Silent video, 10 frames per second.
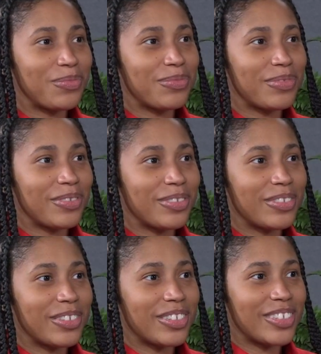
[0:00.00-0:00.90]
Oh, you take the
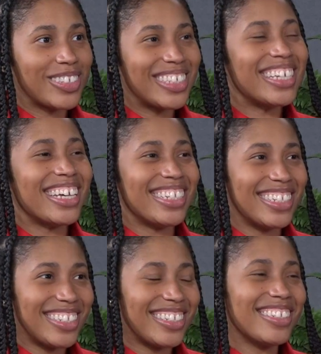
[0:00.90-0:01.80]
team? Yes.
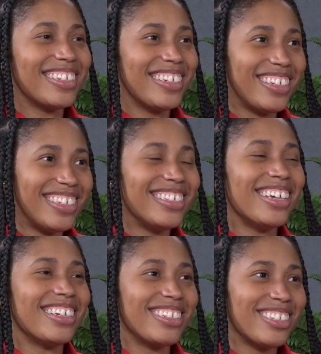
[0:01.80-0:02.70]
Oh, that's nice.
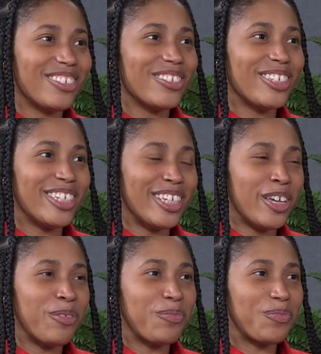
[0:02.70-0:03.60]
Yes.
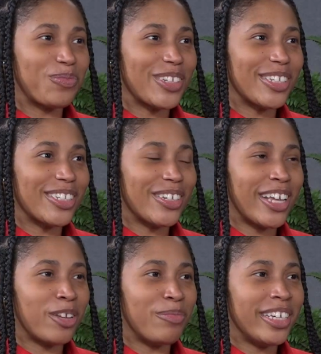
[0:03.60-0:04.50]
Yep. So
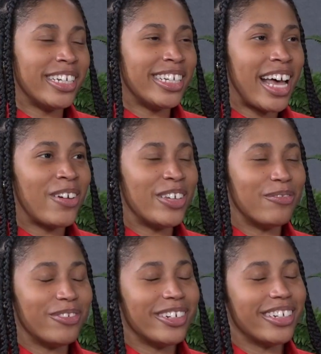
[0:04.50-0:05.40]
that'll be a good outing
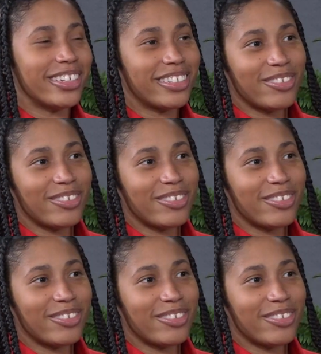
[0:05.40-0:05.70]
for us.